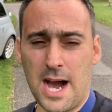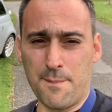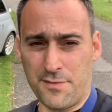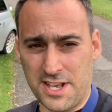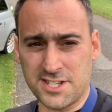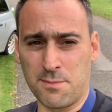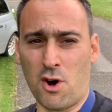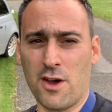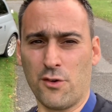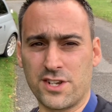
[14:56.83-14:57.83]
These are
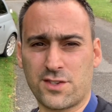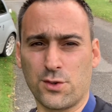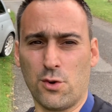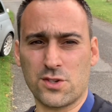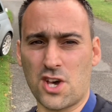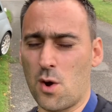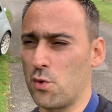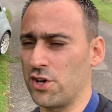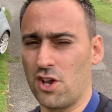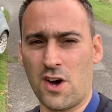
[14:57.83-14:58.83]
my honest thoughts. I
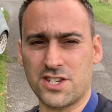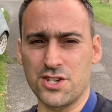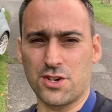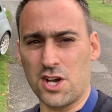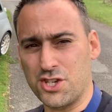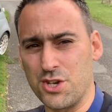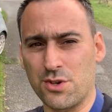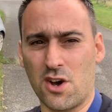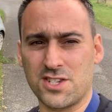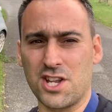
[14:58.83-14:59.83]
wouldn't lie to you guys. You
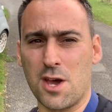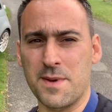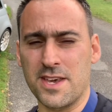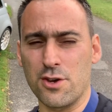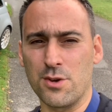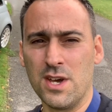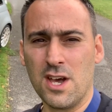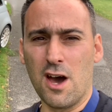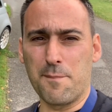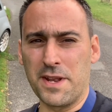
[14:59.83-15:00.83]
guys know me, who
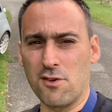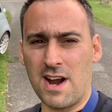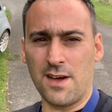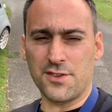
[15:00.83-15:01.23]
have been around the